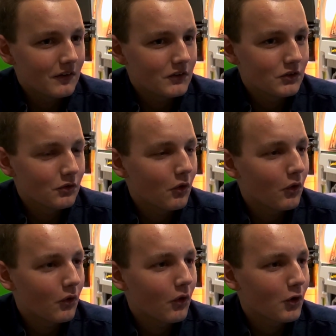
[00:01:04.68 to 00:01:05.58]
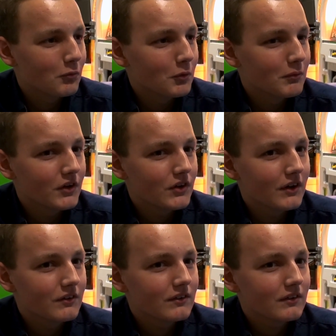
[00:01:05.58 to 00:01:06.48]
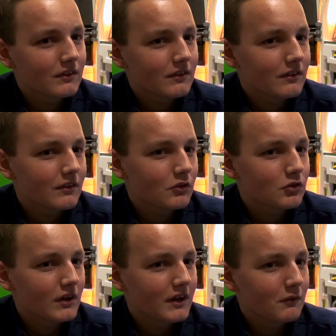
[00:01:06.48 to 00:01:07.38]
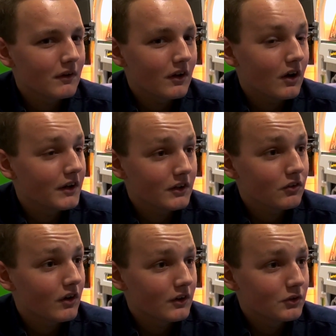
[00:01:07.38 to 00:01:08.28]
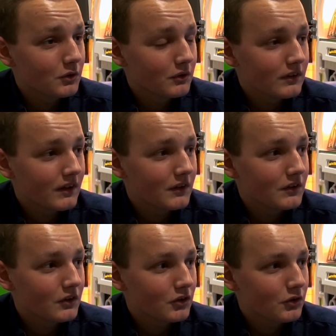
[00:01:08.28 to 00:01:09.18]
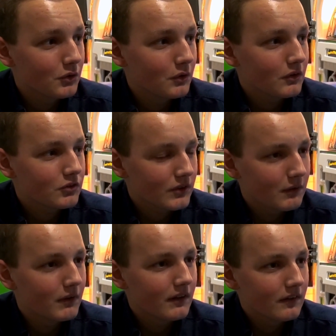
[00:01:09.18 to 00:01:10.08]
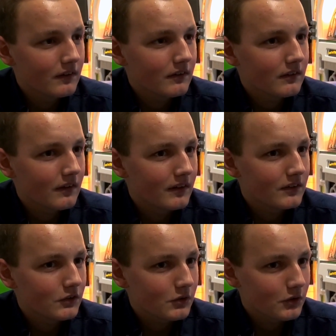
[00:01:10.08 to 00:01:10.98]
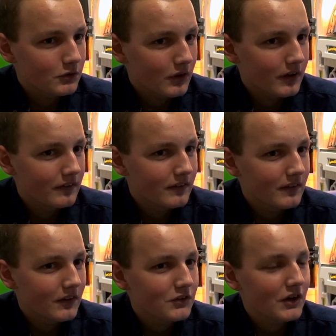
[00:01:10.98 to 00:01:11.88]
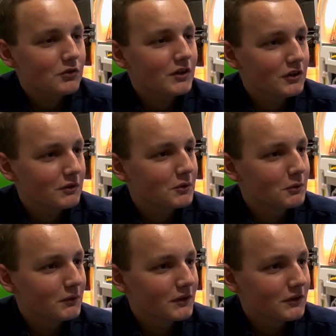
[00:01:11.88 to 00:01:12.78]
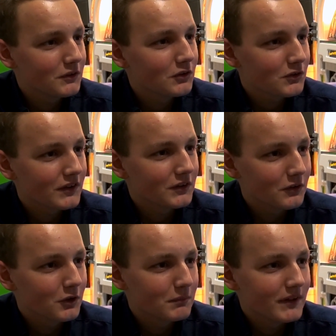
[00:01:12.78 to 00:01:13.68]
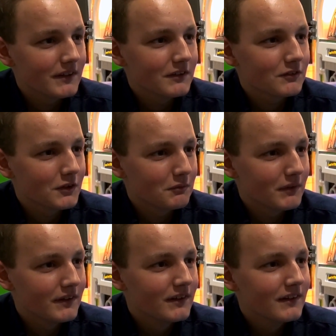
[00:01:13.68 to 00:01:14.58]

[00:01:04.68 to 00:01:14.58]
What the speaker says: this is horrible, but you don't. I didn't cry at all, and I just thought straight away that, like, you've got to try and, it sounds stereotypical, but you just think you've got to beat it, if you know what I mean.